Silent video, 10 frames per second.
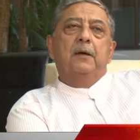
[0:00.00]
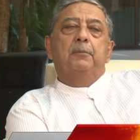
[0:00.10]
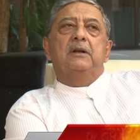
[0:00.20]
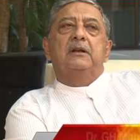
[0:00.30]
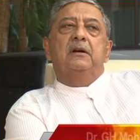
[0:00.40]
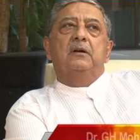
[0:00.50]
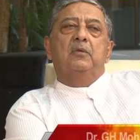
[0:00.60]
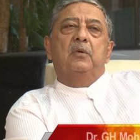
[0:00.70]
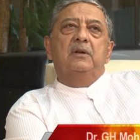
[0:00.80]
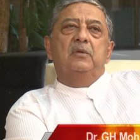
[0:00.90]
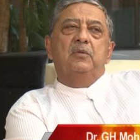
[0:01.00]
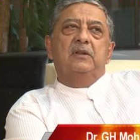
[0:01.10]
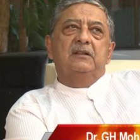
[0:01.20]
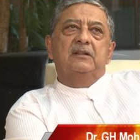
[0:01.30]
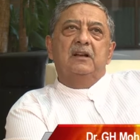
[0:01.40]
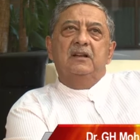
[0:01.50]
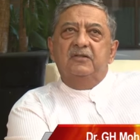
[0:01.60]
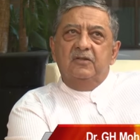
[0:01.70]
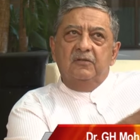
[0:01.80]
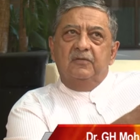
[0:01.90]
But there's a
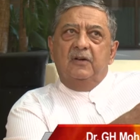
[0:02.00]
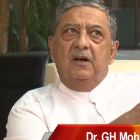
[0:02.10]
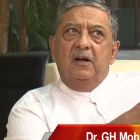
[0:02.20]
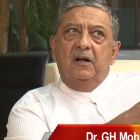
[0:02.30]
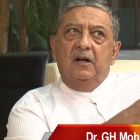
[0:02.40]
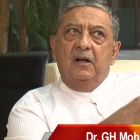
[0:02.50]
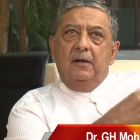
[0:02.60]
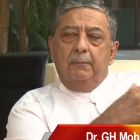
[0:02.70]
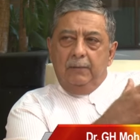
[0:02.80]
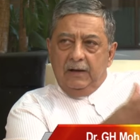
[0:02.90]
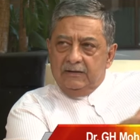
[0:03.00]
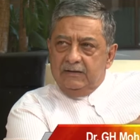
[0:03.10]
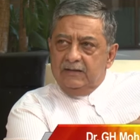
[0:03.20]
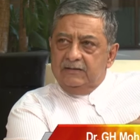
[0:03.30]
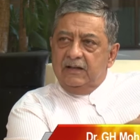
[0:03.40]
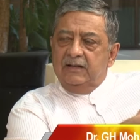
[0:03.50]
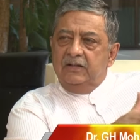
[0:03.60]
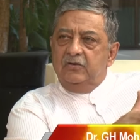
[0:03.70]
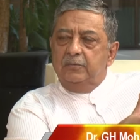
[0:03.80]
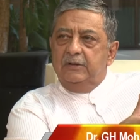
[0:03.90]
list of blood tests that
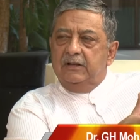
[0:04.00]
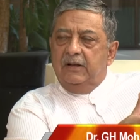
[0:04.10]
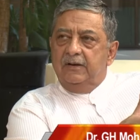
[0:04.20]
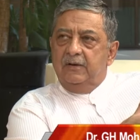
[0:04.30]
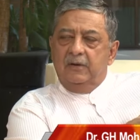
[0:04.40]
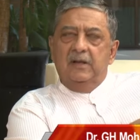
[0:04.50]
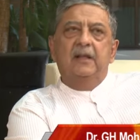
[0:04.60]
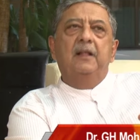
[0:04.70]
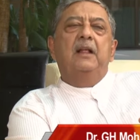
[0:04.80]
need to be done, okay?